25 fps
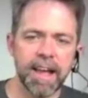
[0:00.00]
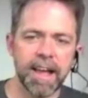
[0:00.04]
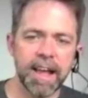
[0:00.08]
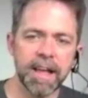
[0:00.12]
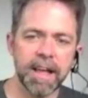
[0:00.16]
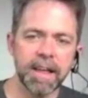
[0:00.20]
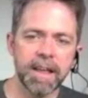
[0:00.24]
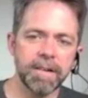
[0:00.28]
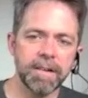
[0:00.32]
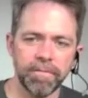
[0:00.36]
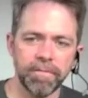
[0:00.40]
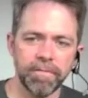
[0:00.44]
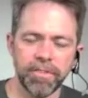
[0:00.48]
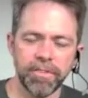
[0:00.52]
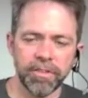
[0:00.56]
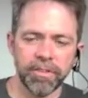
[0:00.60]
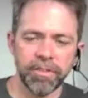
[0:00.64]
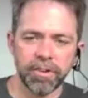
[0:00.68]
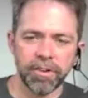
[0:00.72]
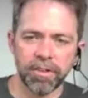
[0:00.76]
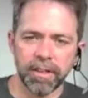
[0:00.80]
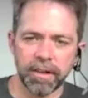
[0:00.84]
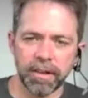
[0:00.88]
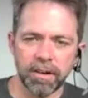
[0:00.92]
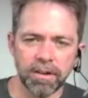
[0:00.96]
And
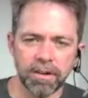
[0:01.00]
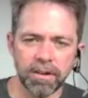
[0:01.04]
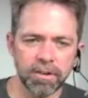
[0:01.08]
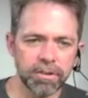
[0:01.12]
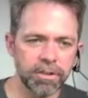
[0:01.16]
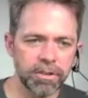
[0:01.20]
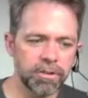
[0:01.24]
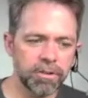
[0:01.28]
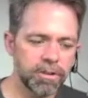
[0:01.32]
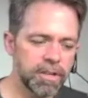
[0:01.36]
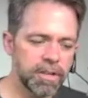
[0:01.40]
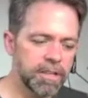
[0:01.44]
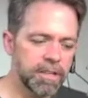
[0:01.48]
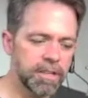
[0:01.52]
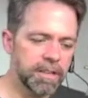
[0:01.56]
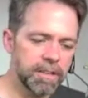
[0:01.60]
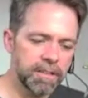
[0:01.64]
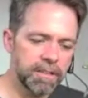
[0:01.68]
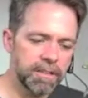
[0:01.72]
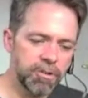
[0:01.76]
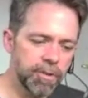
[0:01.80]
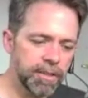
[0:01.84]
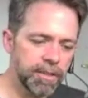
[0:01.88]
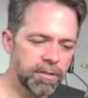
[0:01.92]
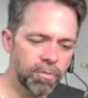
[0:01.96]
they're like, oh, you
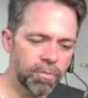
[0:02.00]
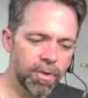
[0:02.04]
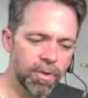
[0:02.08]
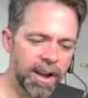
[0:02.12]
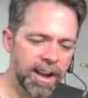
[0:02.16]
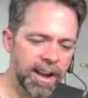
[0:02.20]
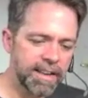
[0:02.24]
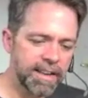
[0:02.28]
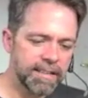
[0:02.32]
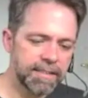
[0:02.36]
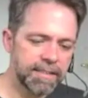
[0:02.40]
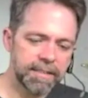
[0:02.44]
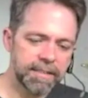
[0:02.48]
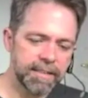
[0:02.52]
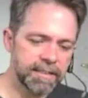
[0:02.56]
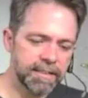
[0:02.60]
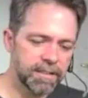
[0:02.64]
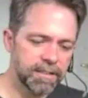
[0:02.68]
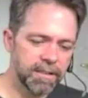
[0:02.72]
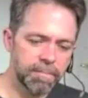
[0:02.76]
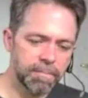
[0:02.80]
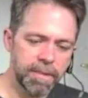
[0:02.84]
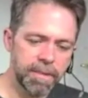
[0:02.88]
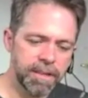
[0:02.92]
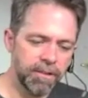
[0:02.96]
eat the rice,
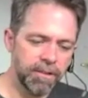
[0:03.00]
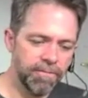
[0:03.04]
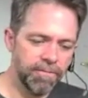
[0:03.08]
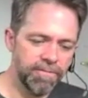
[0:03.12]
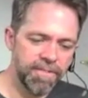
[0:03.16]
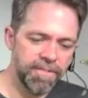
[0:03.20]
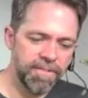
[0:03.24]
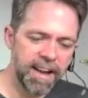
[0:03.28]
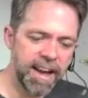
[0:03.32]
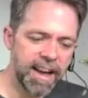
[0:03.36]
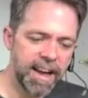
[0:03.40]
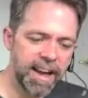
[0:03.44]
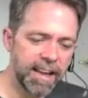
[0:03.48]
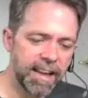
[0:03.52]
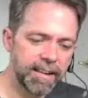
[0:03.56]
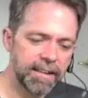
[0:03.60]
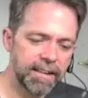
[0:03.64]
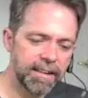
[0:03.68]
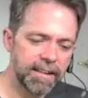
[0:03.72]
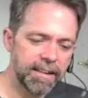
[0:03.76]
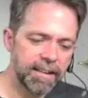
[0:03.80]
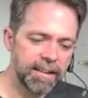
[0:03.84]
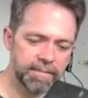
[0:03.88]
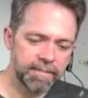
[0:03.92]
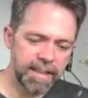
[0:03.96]
it's going to make you fat.
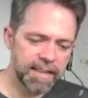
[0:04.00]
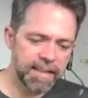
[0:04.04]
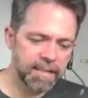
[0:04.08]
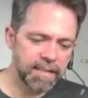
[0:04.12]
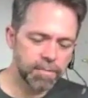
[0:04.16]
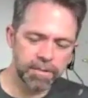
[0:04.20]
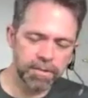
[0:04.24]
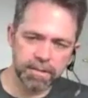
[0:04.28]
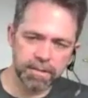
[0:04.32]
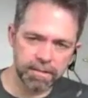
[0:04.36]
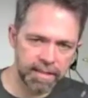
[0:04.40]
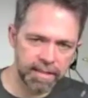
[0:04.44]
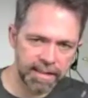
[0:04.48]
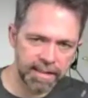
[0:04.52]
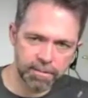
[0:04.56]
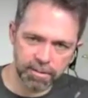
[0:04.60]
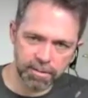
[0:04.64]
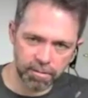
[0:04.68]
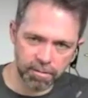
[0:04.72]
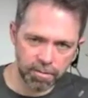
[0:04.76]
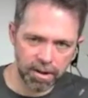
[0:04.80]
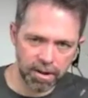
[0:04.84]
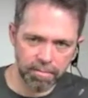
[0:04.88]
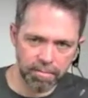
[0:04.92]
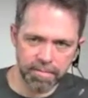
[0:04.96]
That's what
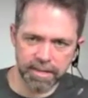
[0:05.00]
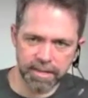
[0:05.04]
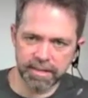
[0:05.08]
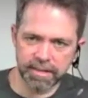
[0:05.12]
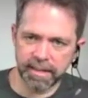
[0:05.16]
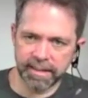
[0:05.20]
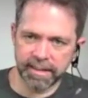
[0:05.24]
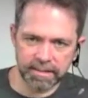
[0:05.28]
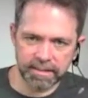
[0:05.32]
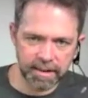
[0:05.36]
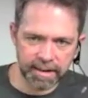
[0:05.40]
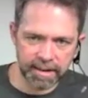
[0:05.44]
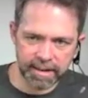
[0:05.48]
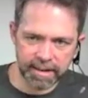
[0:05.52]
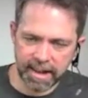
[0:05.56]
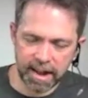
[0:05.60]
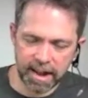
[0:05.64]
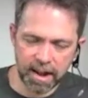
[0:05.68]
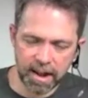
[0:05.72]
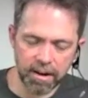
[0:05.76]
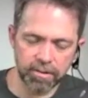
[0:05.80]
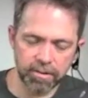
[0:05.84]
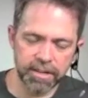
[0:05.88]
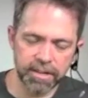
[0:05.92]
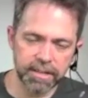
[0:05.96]
the problem is. It's not
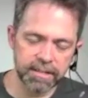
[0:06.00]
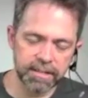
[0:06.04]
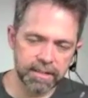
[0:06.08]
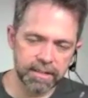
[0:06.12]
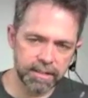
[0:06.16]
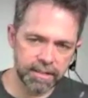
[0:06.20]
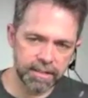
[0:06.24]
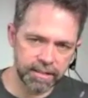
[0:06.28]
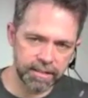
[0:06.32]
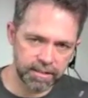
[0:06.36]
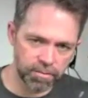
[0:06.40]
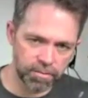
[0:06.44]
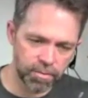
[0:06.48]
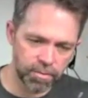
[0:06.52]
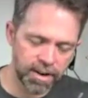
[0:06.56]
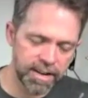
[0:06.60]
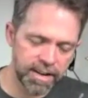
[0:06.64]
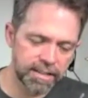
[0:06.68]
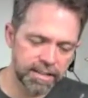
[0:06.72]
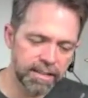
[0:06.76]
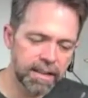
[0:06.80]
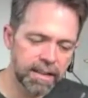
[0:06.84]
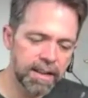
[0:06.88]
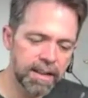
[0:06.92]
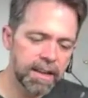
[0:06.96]
calories, it's
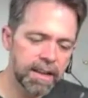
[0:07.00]
rice.